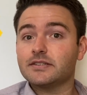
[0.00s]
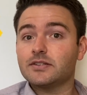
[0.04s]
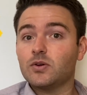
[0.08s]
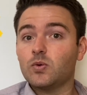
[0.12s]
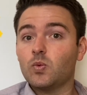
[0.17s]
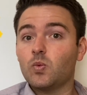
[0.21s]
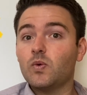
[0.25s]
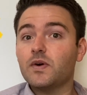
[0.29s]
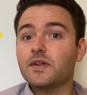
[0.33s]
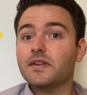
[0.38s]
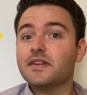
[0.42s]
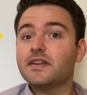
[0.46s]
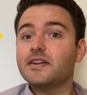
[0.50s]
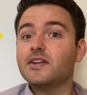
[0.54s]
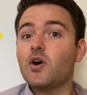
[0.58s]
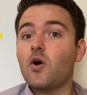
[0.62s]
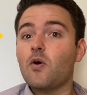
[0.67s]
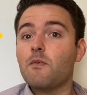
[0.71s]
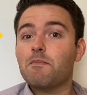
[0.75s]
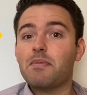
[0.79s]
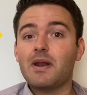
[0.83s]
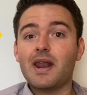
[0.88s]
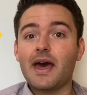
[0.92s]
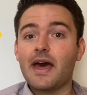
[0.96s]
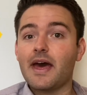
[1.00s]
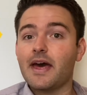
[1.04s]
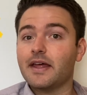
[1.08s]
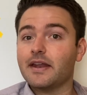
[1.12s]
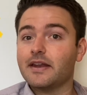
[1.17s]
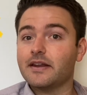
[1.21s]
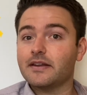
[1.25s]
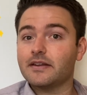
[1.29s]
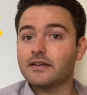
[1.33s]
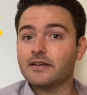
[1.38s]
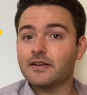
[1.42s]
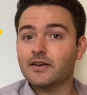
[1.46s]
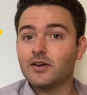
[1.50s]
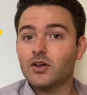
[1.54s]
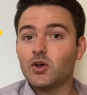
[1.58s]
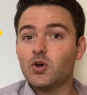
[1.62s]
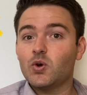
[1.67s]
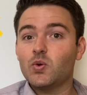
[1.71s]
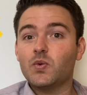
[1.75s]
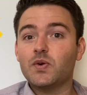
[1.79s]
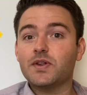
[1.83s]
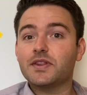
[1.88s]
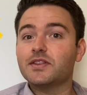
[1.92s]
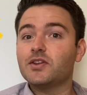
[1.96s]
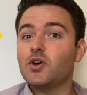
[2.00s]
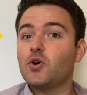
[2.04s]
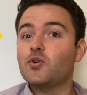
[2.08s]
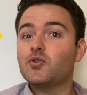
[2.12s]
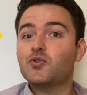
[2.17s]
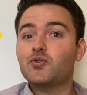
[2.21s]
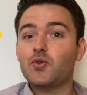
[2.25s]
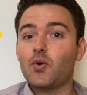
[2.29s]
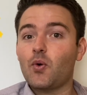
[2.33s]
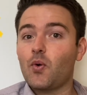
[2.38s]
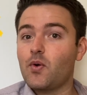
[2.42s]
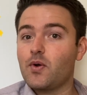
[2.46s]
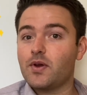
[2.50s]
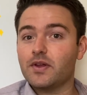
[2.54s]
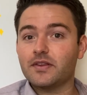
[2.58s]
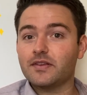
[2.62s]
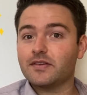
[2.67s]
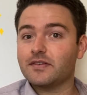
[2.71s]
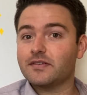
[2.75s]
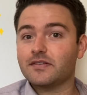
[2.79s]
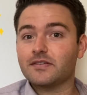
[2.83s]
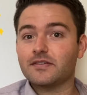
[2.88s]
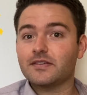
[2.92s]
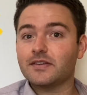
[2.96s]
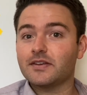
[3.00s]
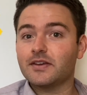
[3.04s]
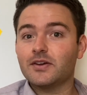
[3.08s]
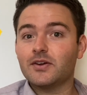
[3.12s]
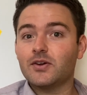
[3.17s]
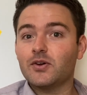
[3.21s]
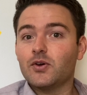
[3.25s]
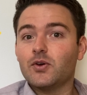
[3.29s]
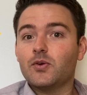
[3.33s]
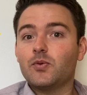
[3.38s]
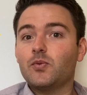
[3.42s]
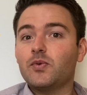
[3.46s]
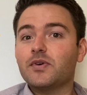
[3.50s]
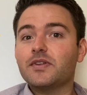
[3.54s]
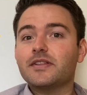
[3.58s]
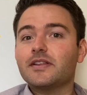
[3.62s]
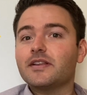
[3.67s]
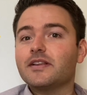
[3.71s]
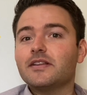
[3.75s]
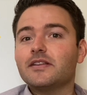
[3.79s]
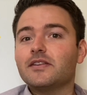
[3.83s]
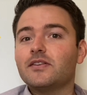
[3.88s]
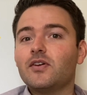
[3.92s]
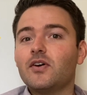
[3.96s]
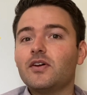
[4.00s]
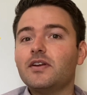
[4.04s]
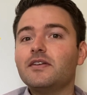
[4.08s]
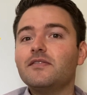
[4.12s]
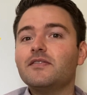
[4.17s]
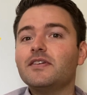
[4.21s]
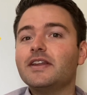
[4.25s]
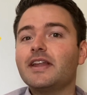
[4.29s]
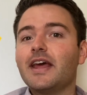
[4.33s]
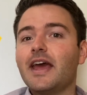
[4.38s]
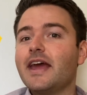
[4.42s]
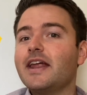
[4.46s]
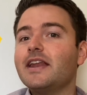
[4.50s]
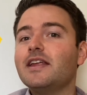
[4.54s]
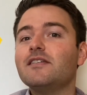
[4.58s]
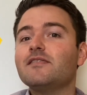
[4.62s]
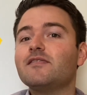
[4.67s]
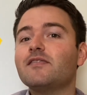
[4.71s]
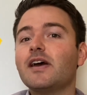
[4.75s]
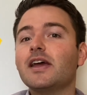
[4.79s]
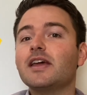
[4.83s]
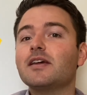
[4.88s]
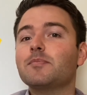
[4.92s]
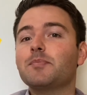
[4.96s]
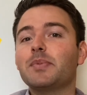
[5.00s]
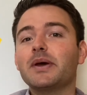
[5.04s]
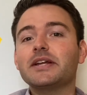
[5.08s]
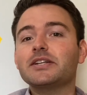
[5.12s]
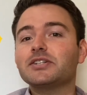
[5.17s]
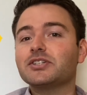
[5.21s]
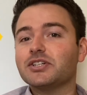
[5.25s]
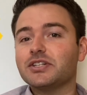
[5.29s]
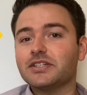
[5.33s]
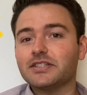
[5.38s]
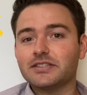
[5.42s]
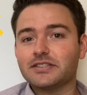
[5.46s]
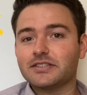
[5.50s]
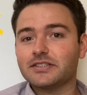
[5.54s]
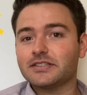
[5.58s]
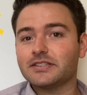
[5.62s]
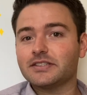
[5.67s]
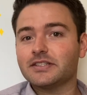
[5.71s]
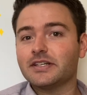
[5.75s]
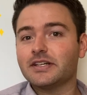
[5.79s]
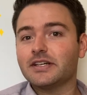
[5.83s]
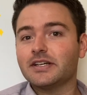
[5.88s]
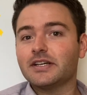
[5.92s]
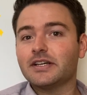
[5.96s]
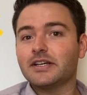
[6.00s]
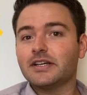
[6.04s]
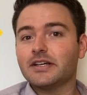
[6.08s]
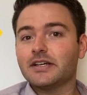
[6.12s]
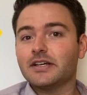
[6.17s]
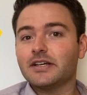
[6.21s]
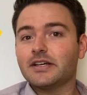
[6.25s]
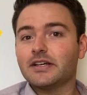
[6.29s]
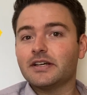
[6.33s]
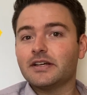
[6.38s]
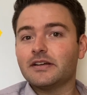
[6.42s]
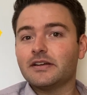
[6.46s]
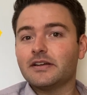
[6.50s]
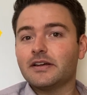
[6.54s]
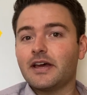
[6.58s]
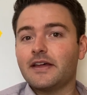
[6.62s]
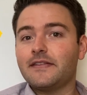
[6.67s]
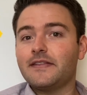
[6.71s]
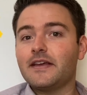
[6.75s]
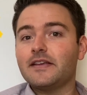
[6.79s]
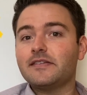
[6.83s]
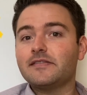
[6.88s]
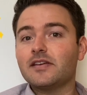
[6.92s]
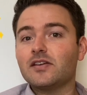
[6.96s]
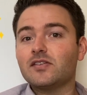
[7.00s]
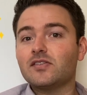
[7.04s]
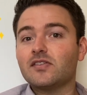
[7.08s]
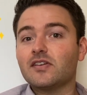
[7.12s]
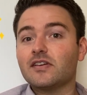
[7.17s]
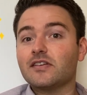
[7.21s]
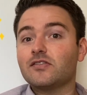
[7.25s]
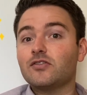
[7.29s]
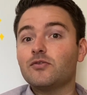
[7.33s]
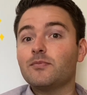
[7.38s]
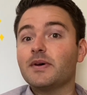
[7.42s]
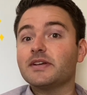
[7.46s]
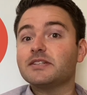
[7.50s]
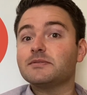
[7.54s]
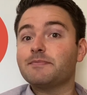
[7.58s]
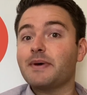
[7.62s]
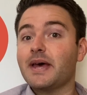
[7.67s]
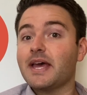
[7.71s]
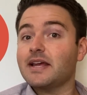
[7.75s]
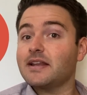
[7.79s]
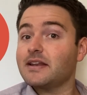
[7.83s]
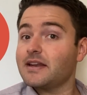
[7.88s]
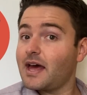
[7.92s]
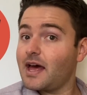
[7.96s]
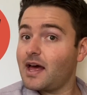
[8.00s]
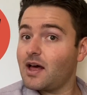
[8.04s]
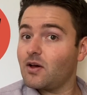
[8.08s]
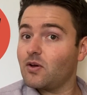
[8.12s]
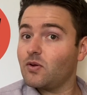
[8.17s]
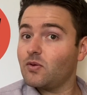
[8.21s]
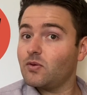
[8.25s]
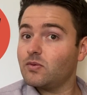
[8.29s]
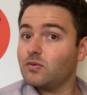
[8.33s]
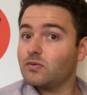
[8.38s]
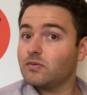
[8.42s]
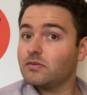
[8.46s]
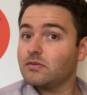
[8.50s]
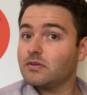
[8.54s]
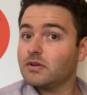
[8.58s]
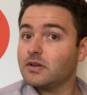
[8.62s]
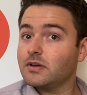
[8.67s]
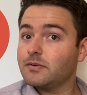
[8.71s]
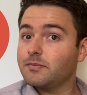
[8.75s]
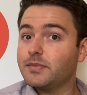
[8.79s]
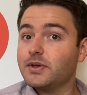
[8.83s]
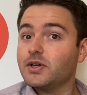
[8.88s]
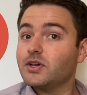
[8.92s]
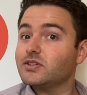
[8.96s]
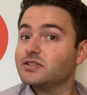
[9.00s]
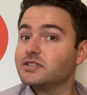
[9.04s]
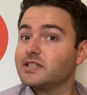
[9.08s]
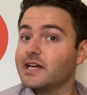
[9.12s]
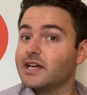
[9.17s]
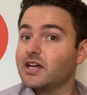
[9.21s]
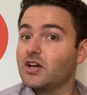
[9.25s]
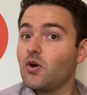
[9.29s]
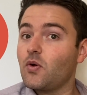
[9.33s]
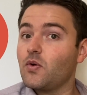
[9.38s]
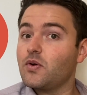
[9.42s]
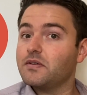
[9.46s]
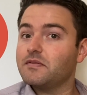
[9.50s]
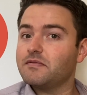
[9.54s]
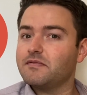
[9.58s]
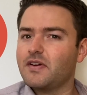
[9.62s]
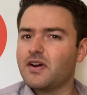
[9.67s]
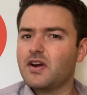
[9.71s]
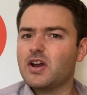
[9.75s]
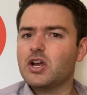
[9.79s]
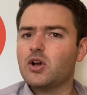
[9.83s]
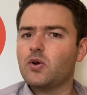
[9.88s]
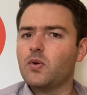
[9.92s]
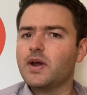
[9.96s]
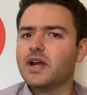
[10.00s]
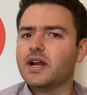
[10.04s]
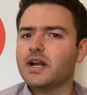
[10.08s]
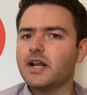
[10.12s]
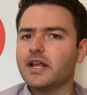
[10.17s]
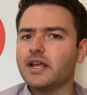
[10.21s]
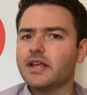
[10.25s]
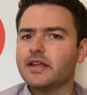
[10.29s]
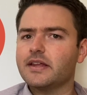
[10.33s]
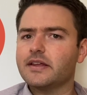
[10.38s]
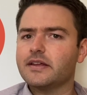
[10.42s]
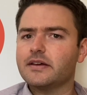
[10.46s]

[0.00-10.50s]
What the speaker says: with no plan, with no drawings, with not even any fake pictures. And they said to us, you must pay now because they're going very quickly.